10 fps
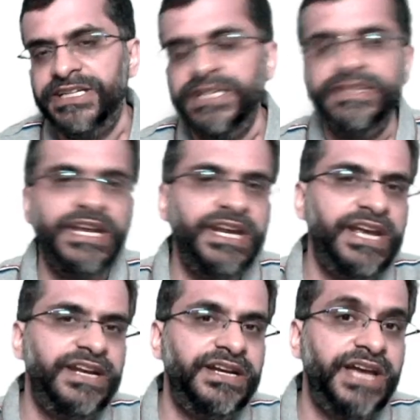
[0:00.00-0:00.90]
they
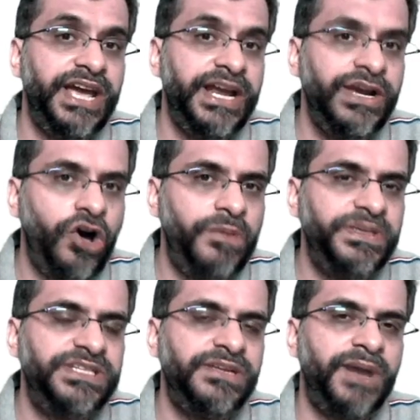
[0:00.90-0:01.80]
needed
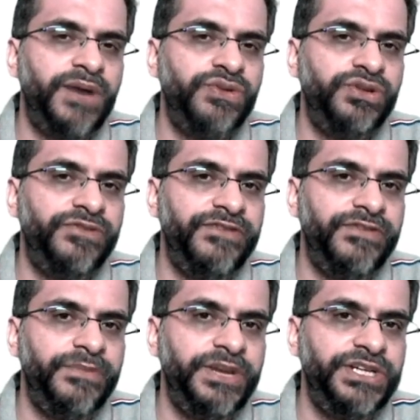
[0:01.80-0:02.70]
enormous amounts of
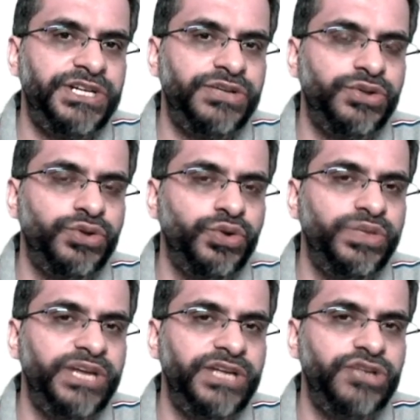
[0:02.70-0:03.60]
information to do
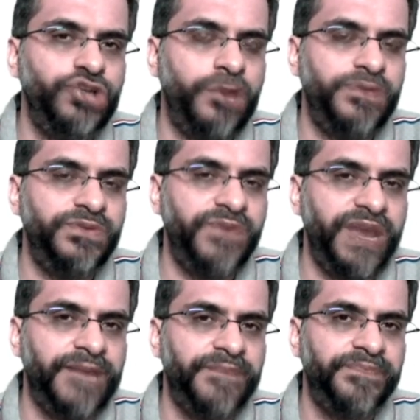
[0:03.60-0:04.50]
their jobs
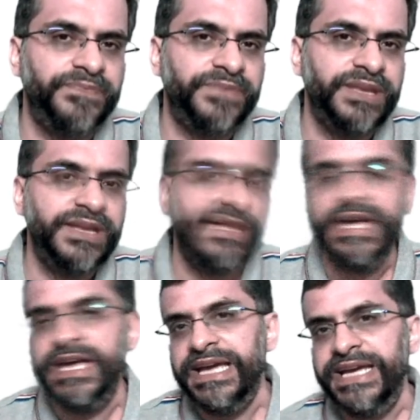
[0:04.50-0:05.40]
well.
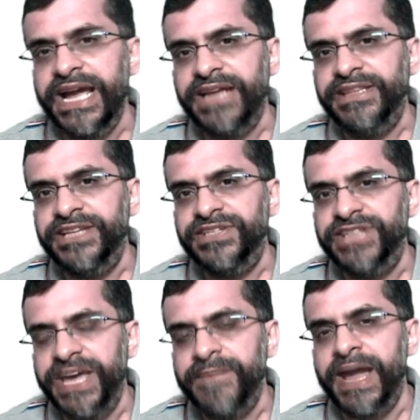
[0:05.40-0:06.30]
Yet these
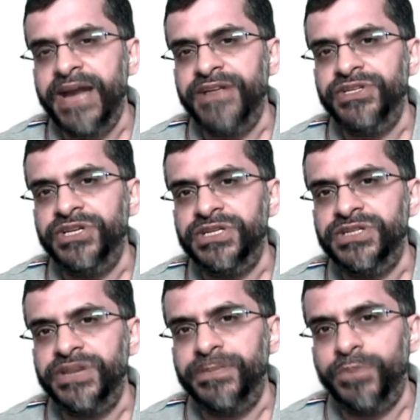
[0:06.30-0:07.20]
same
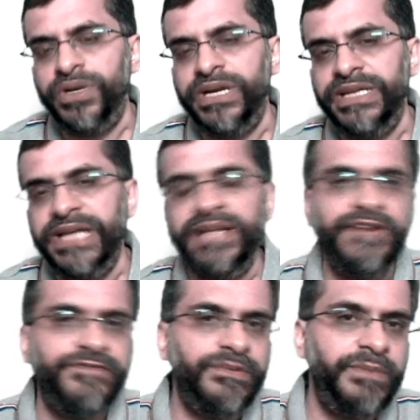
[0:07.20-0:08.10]
managers reported that
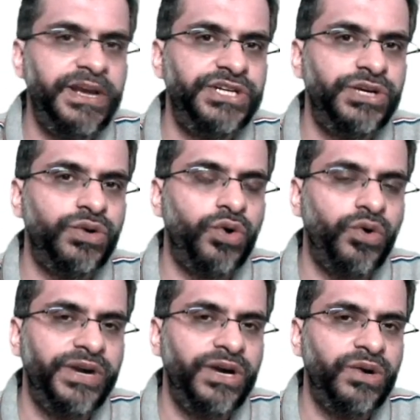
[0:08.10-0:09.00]
information
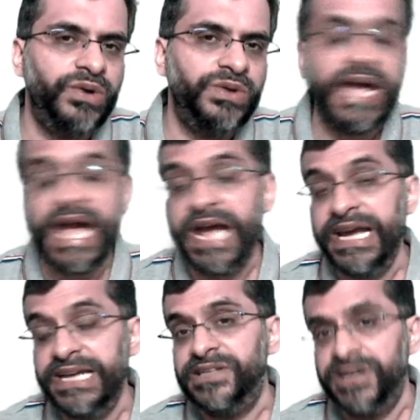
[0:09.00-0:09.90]
overload
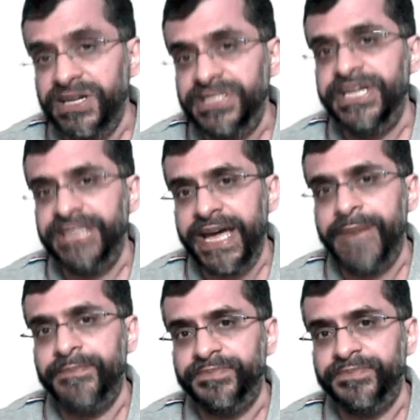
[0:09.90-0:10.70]
is hurting them.